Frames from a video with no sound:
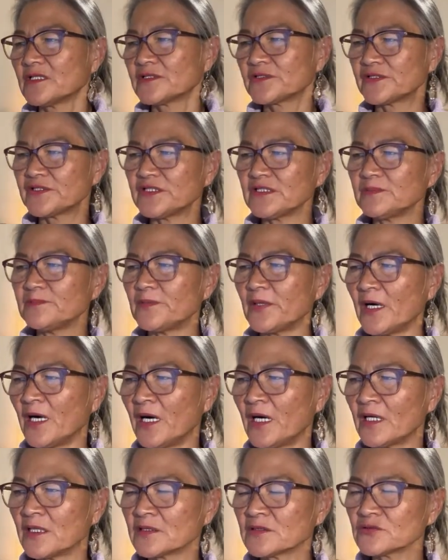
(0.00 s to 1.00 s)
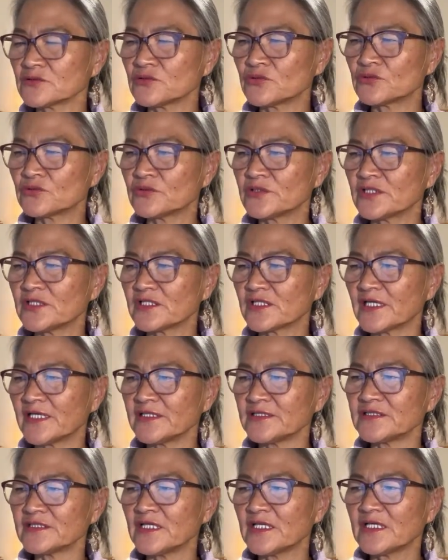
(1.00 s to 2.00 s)
Keep on doing
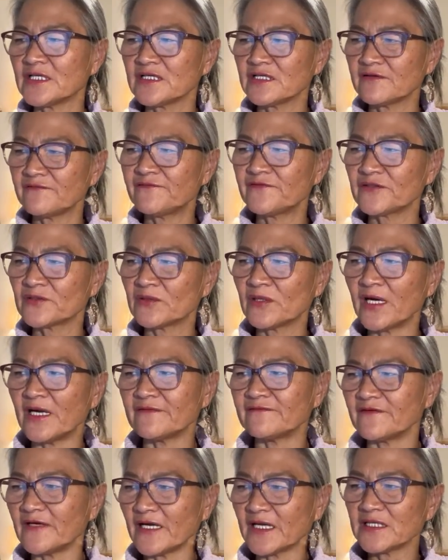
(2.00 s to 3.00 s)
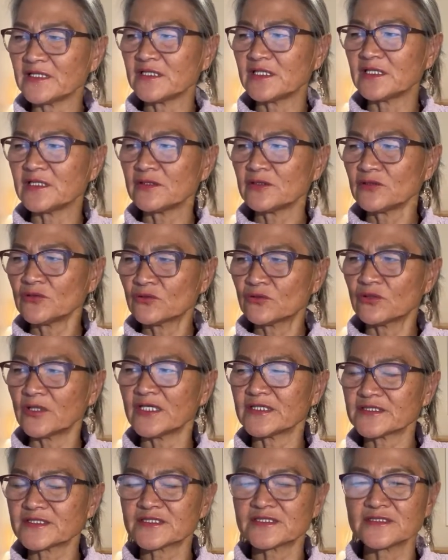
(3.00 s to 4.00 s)
it. If you have any
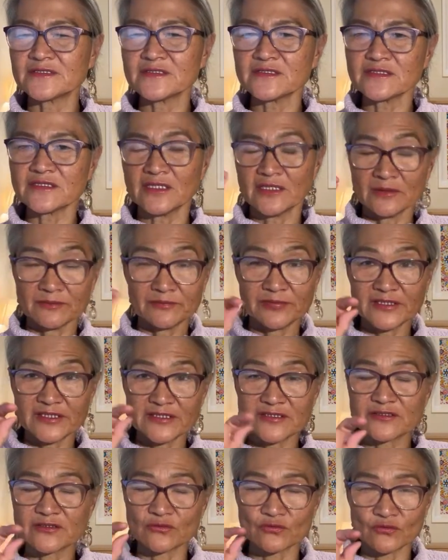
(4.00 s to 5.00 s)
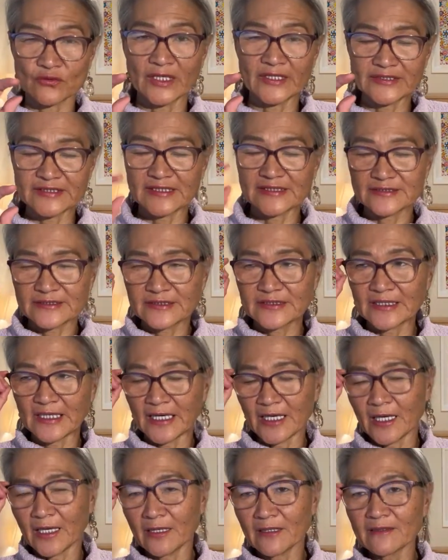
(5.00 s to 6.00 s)
questions, please write it
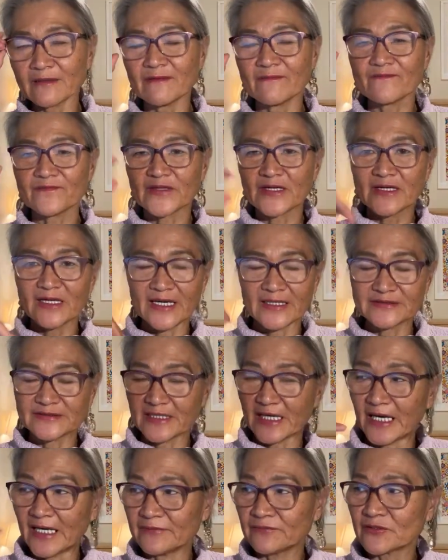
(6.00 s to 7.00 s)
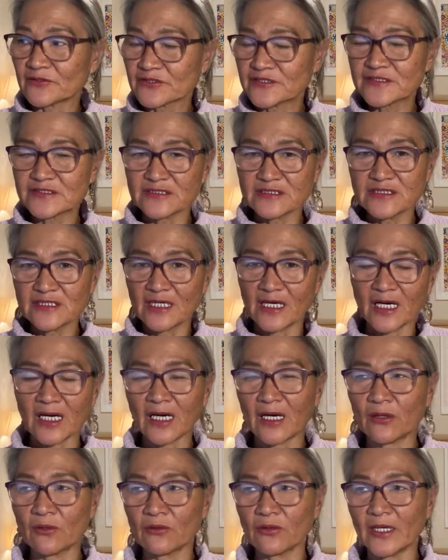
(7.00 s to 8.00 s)
down and I will see
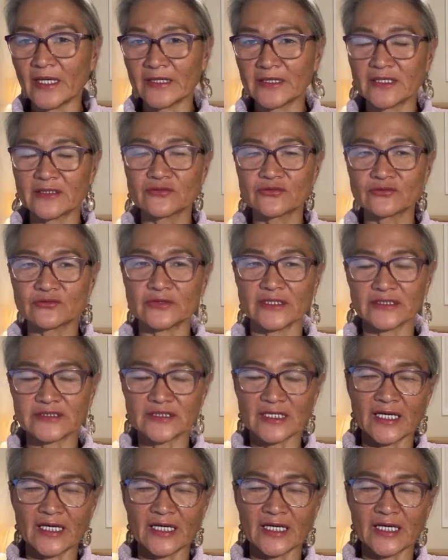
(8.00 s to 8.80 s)
how I can do it.